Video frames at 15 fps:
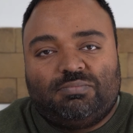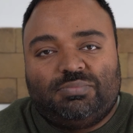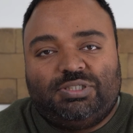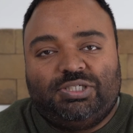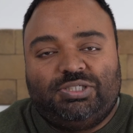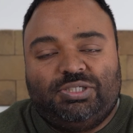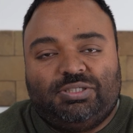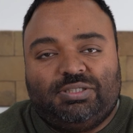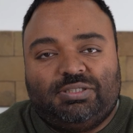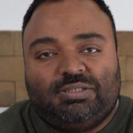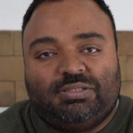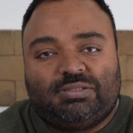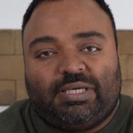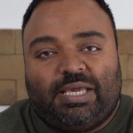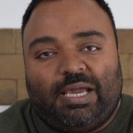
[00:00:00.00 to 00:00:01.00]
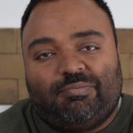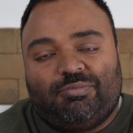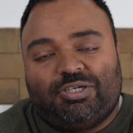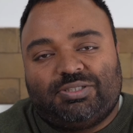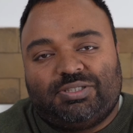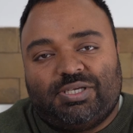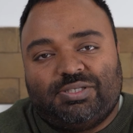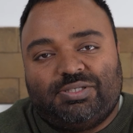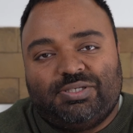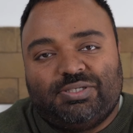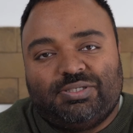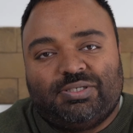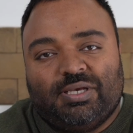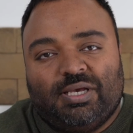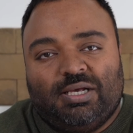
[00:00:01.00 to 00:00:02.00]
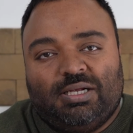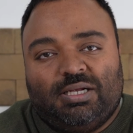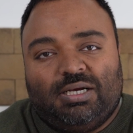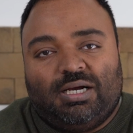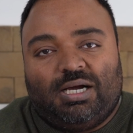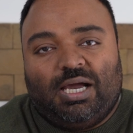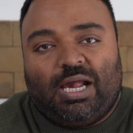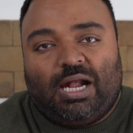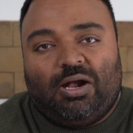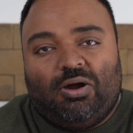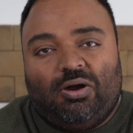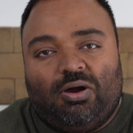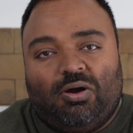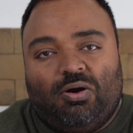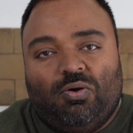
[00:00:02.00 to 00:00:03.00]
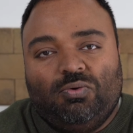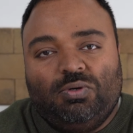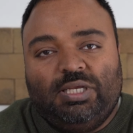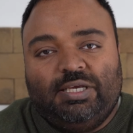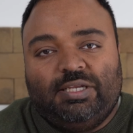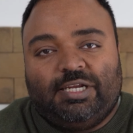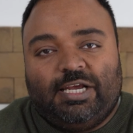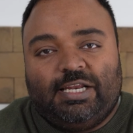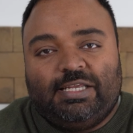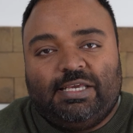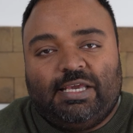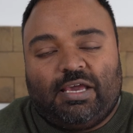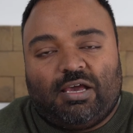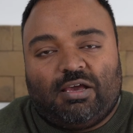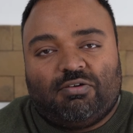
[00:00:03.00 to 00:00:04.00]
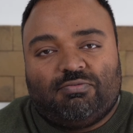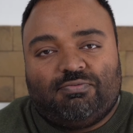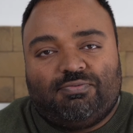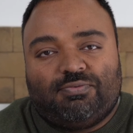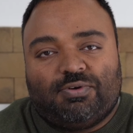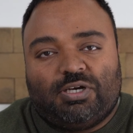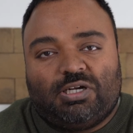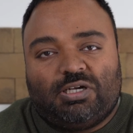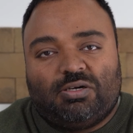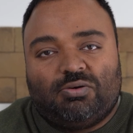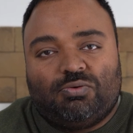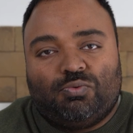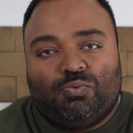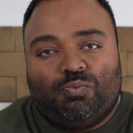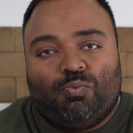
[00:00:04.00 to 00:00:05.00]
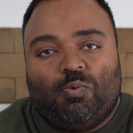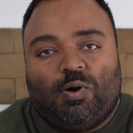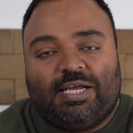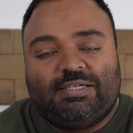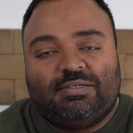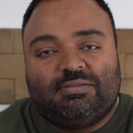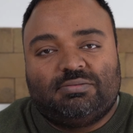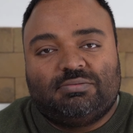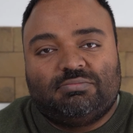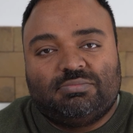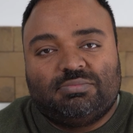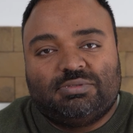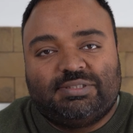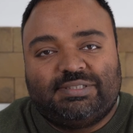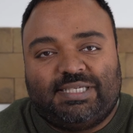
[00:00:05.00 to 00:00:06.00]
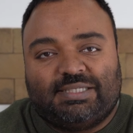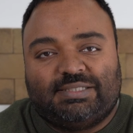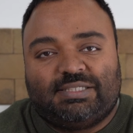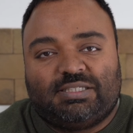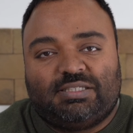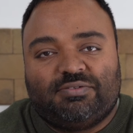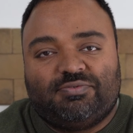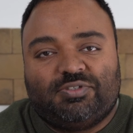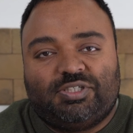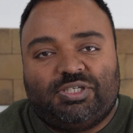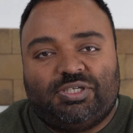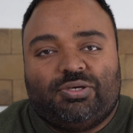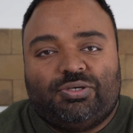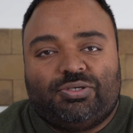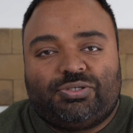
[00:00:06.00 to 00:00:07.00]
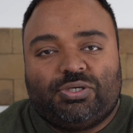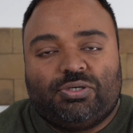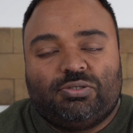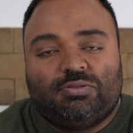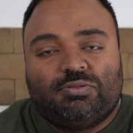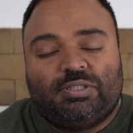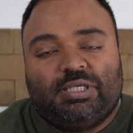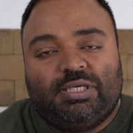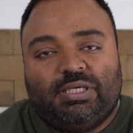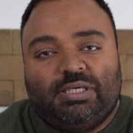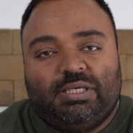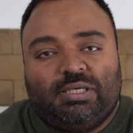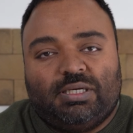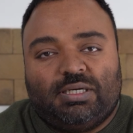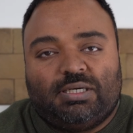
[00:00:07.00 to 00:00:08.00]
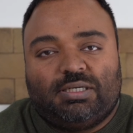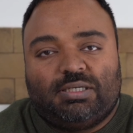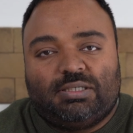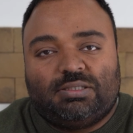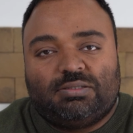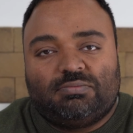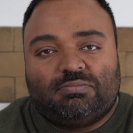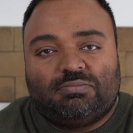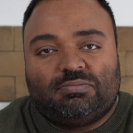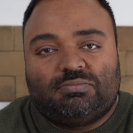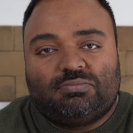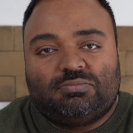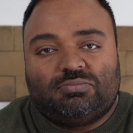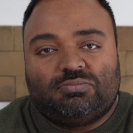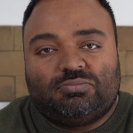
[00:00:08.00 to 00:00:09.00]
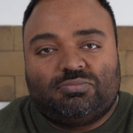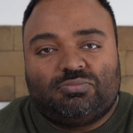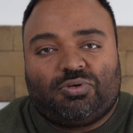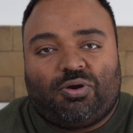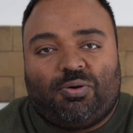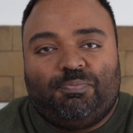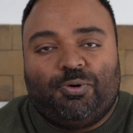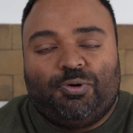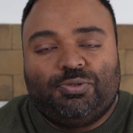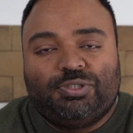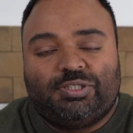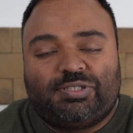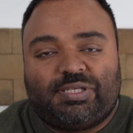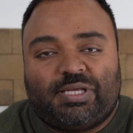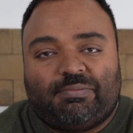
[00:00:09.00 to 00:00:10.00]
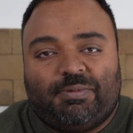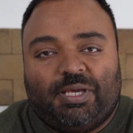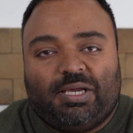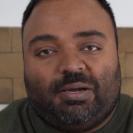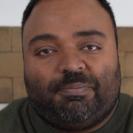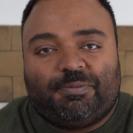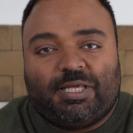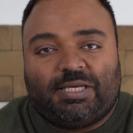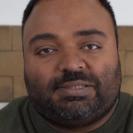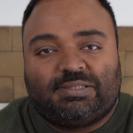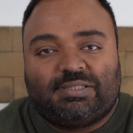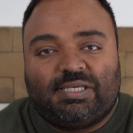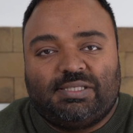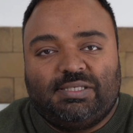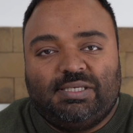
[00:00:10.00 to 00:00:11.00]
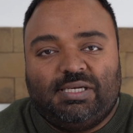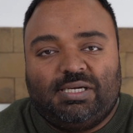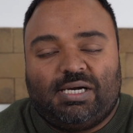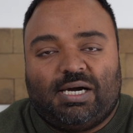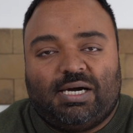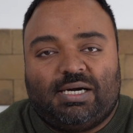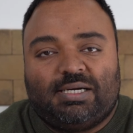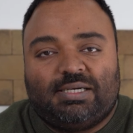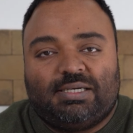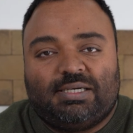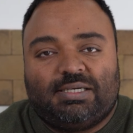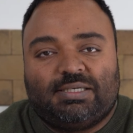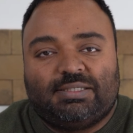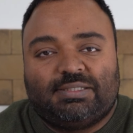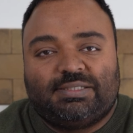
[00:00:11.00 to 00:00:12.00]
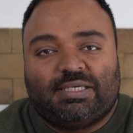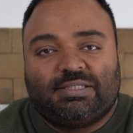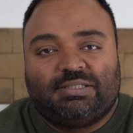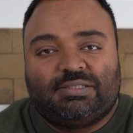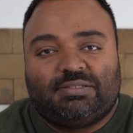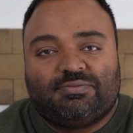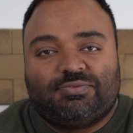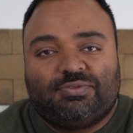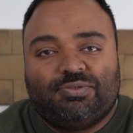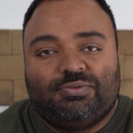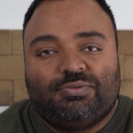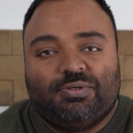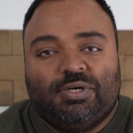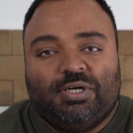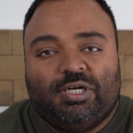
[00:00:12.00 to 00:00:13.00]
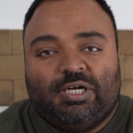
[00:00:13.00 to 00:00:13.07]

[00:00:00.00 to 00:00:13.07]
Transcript: Digital camera sensors only really have one sensitivity. So the components that make up that sensor are sensitive to